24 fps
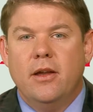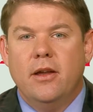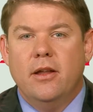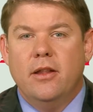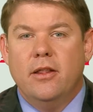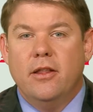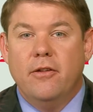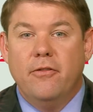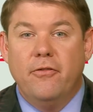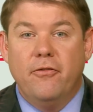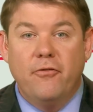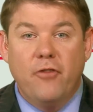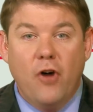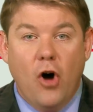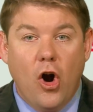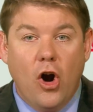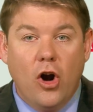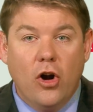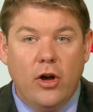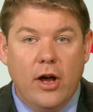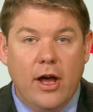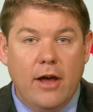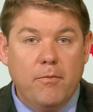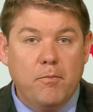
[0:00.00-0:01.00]
The
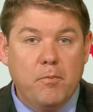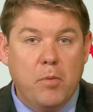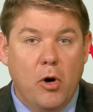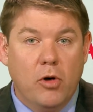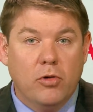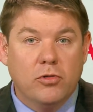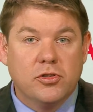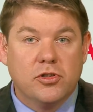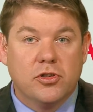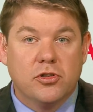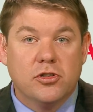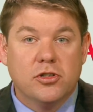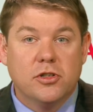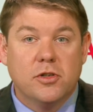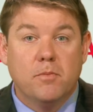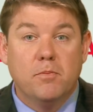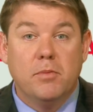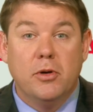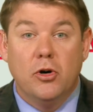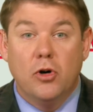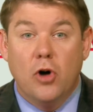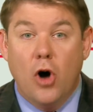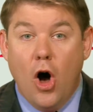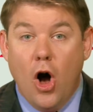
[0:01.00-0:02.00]
far-left pollsters
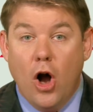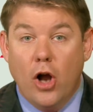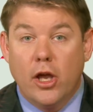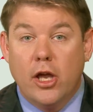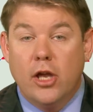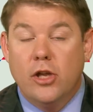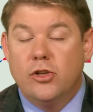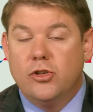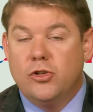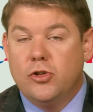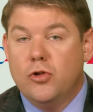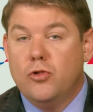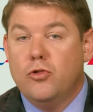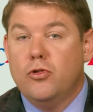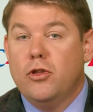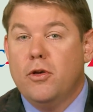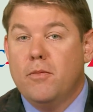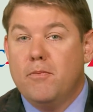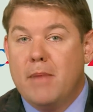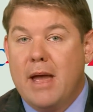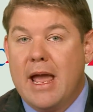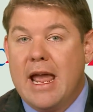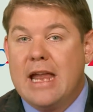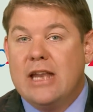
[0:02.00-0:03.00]
belonging to the
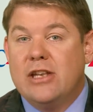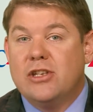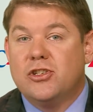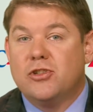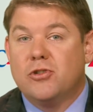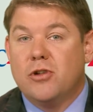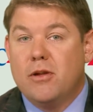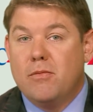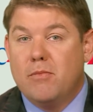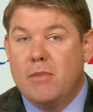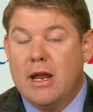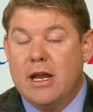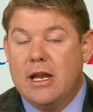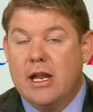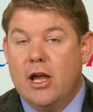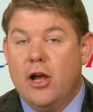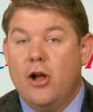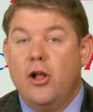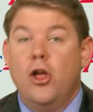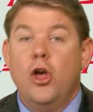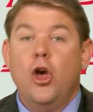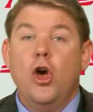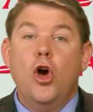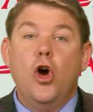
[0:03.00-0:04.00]
mainstream
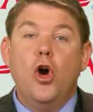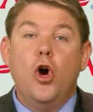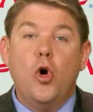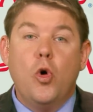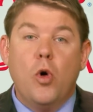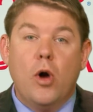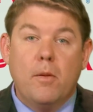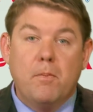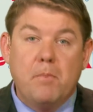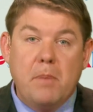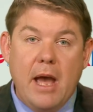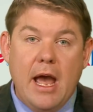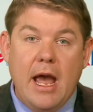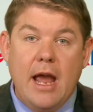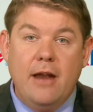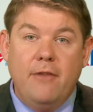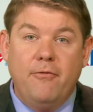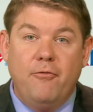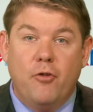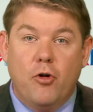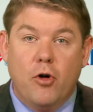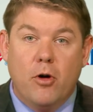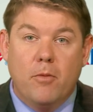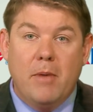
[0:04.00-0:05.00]
media, who are
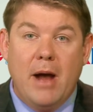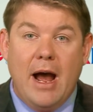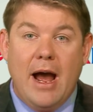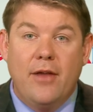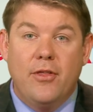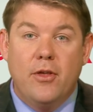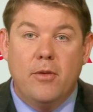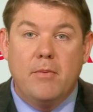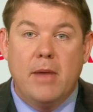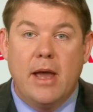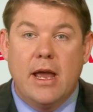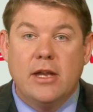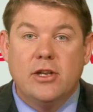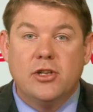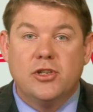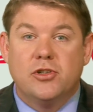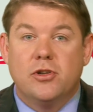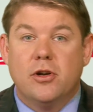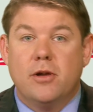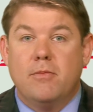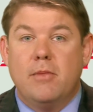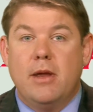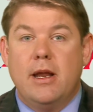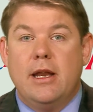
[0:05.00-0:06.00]
paid for by the
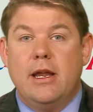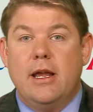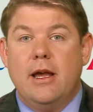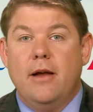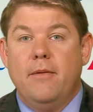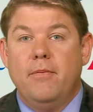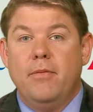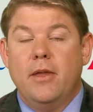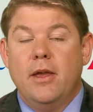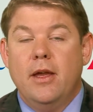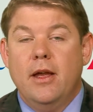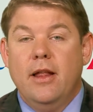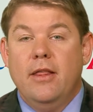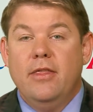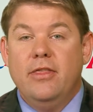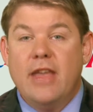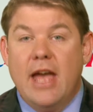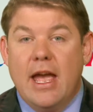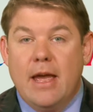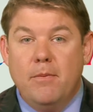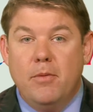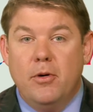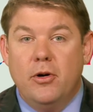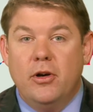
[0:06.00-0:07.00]
mainstream media,
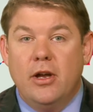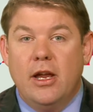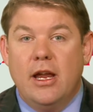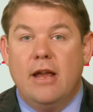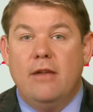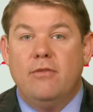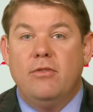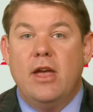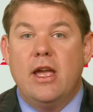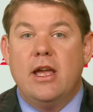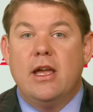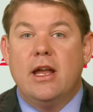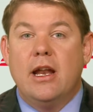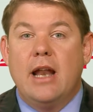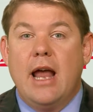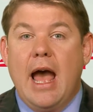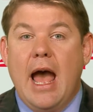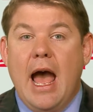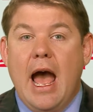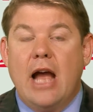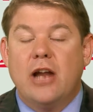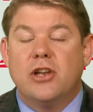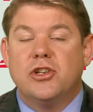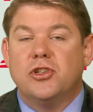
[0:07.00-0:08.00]
they believe they could
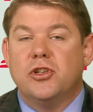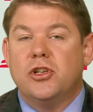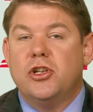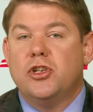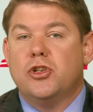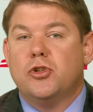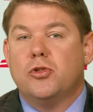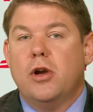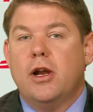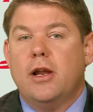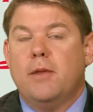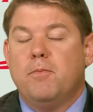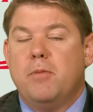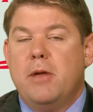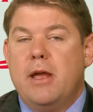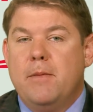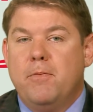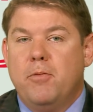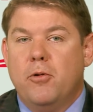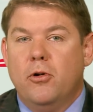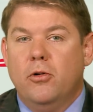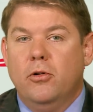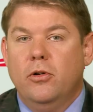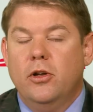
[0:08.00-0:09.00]
actually trick
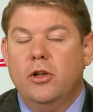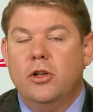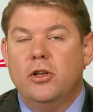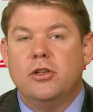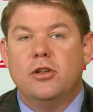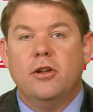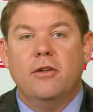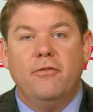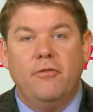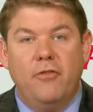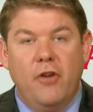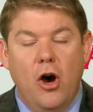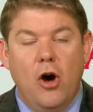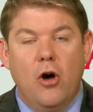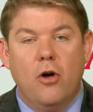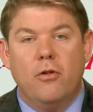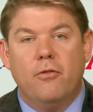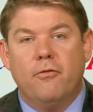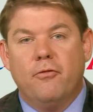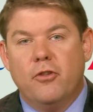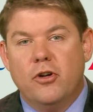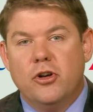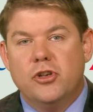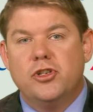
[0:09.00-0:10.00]
people to
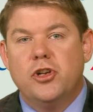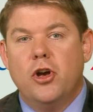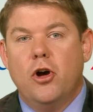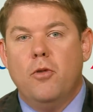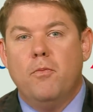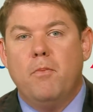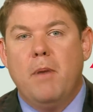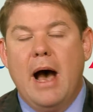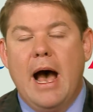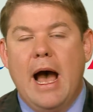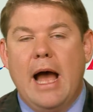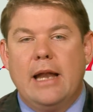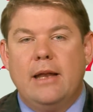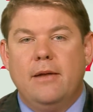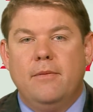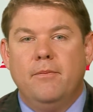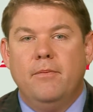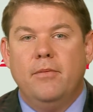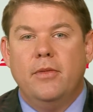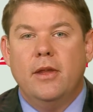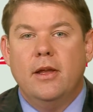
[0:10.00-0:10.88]
vote for Joe Biden.